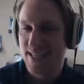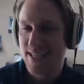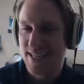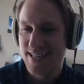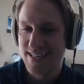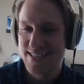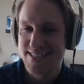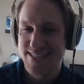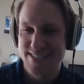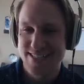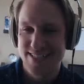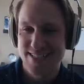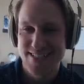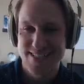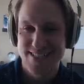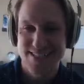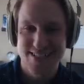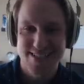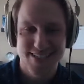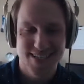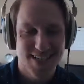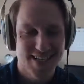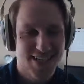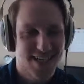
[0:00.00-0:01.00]
That's
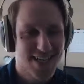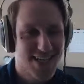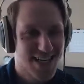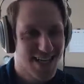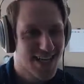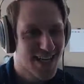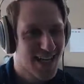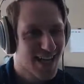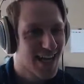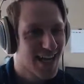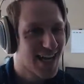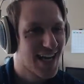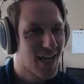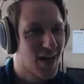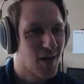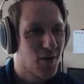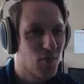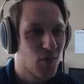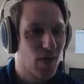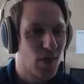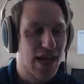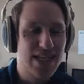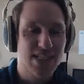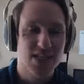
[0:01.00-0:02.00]

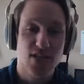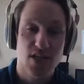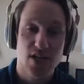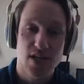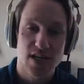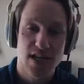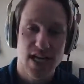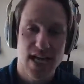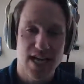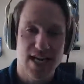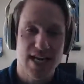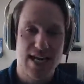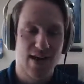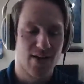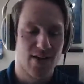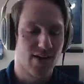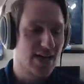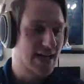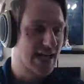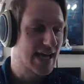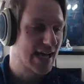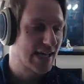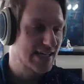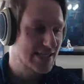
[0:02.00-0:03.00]
on handheld, I
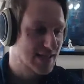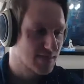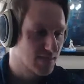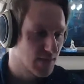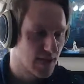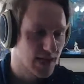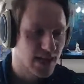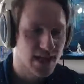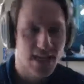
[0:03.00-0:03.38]
guess. But